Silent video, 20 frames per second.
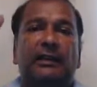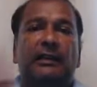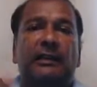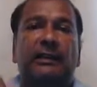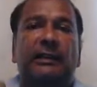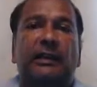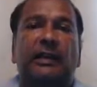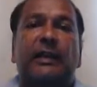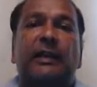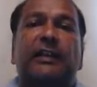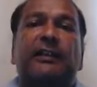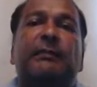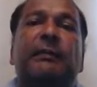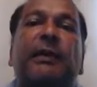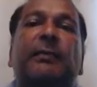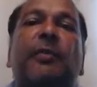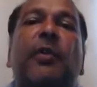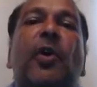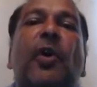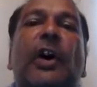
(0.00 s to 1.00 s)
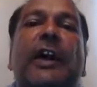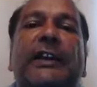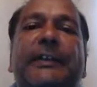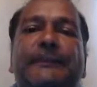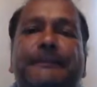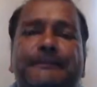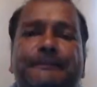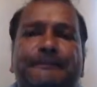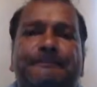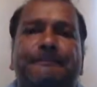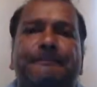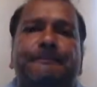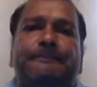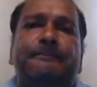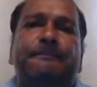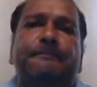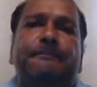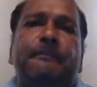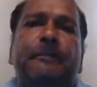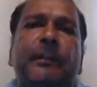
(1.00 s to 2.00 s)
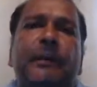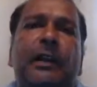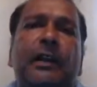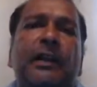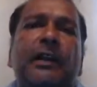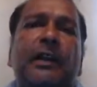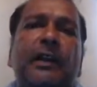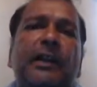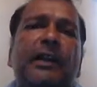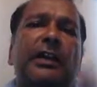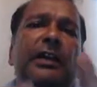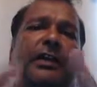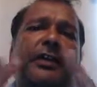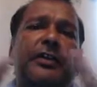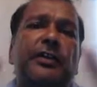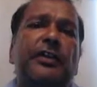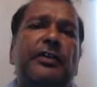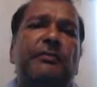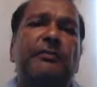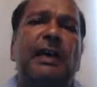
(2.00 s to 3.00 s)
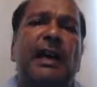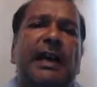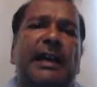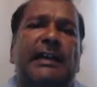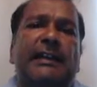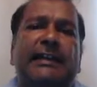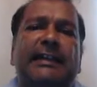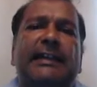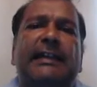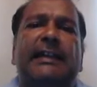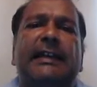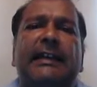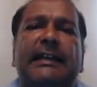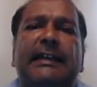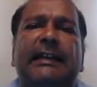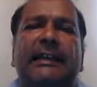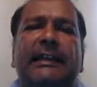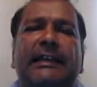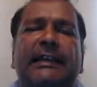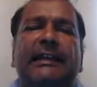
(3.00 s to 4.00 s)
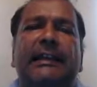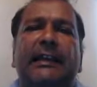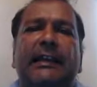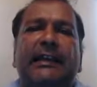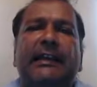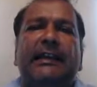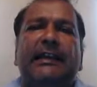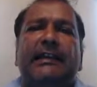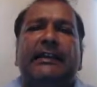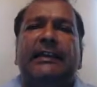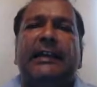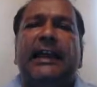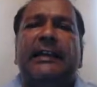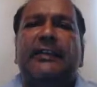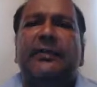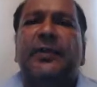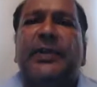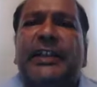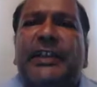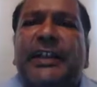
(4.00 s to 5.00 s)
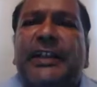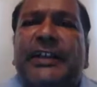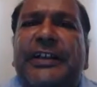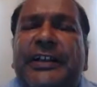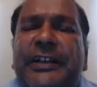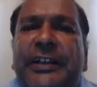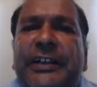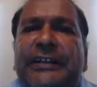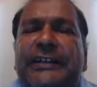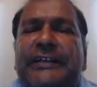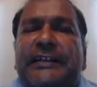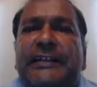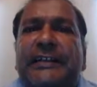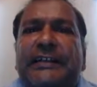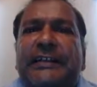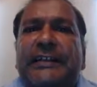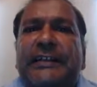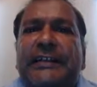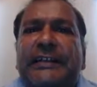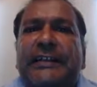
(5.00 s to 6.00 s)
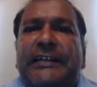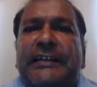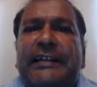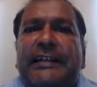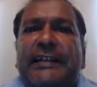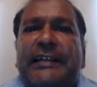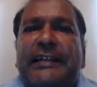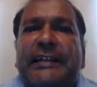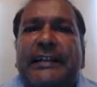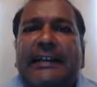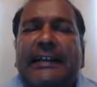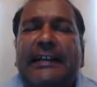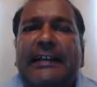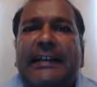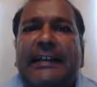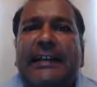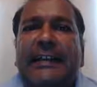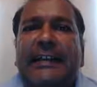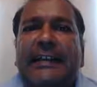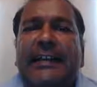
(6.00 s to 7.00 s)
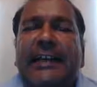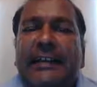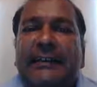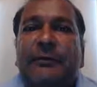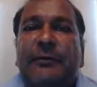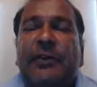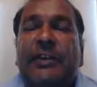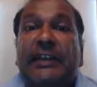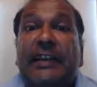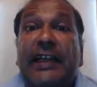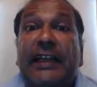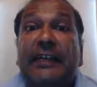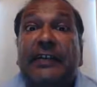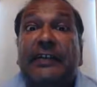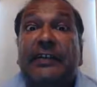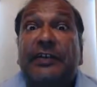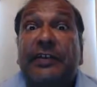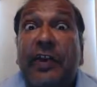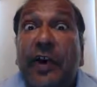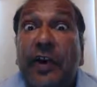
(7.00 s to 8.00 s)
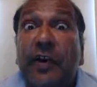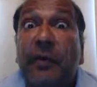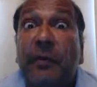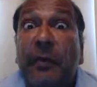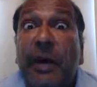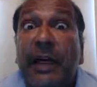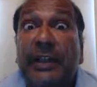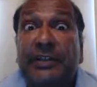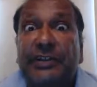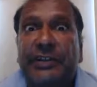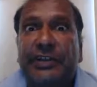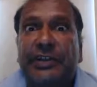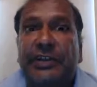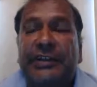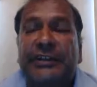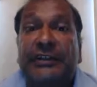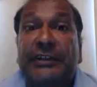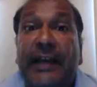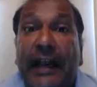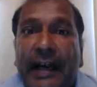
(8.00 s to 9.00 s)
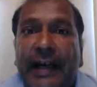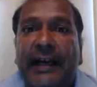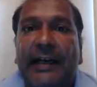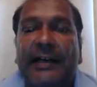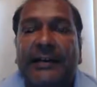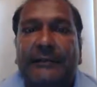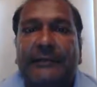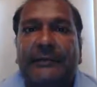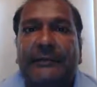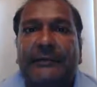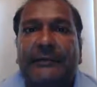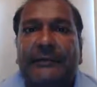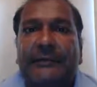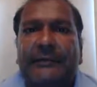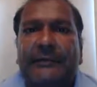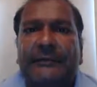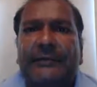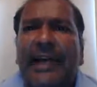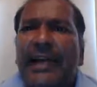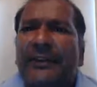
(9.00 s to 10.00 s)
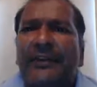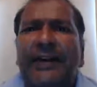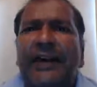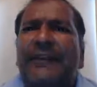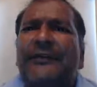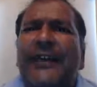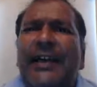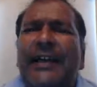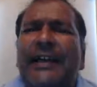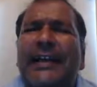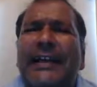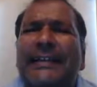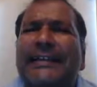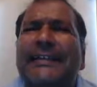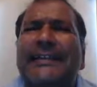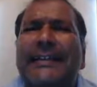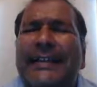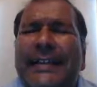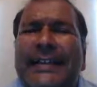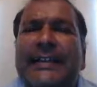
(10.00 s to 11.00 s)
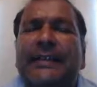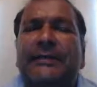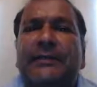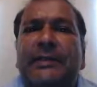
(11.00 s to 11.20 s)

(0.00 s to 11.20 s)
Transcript: Here's my point. You might think, that's ridiculous. That would take so much time. I don't have that kind of time.